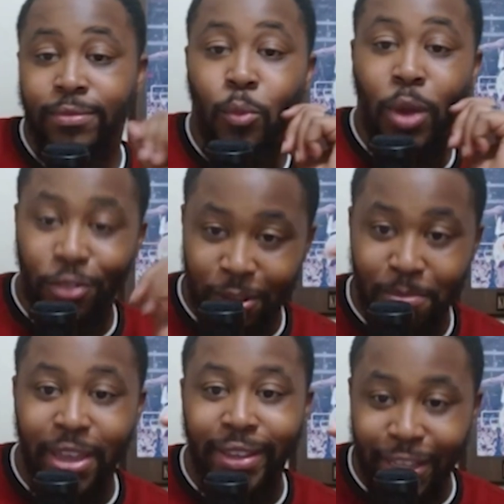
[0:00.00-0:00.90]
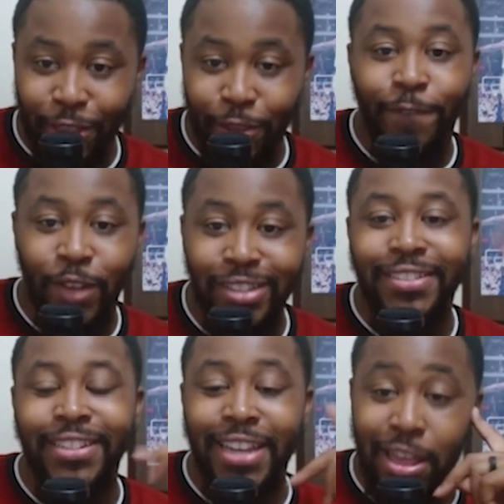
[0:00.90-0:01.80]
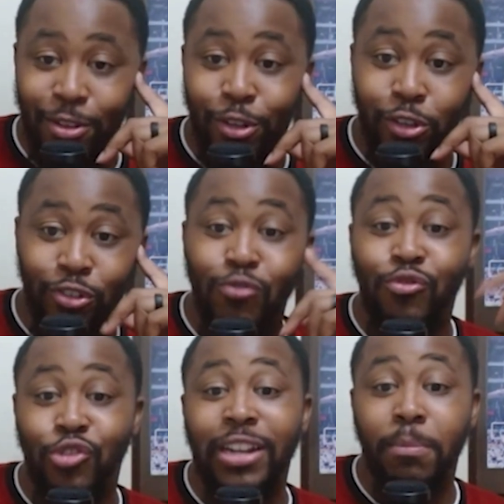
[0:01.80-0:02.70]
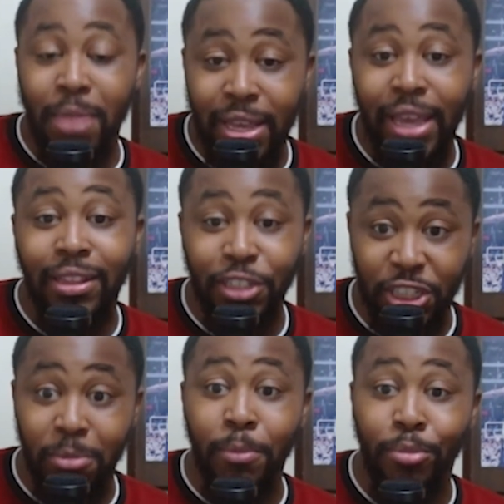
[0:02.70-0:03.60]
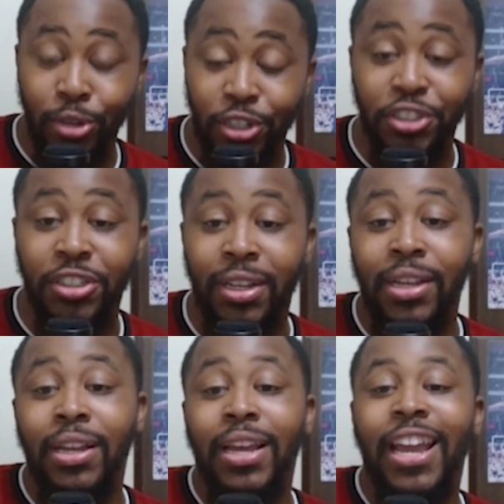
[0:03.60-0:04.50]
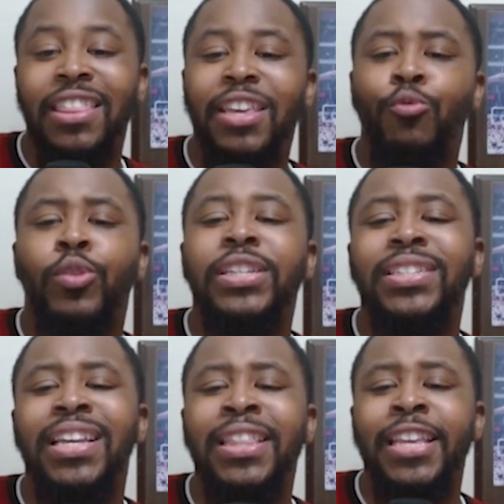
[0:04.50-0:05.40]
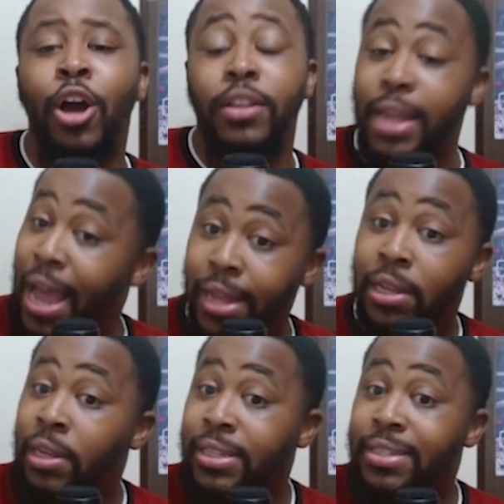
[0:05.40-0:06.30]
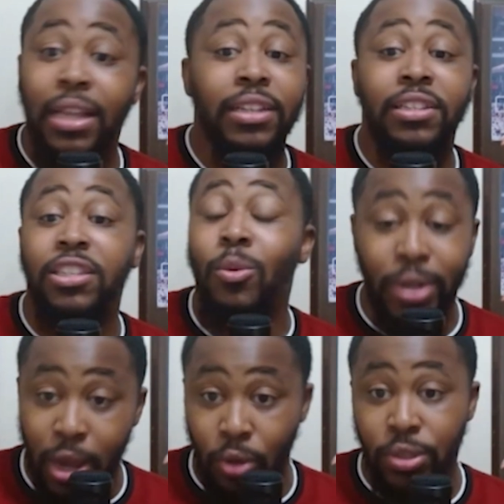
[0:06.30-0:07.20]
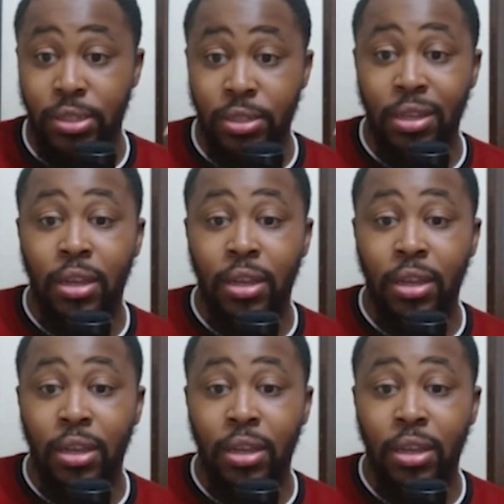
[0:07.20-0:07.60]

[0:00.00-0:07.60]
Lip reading: wealthy men get their funds together to try to make a legitimate push and then rescind not sell it to someone else.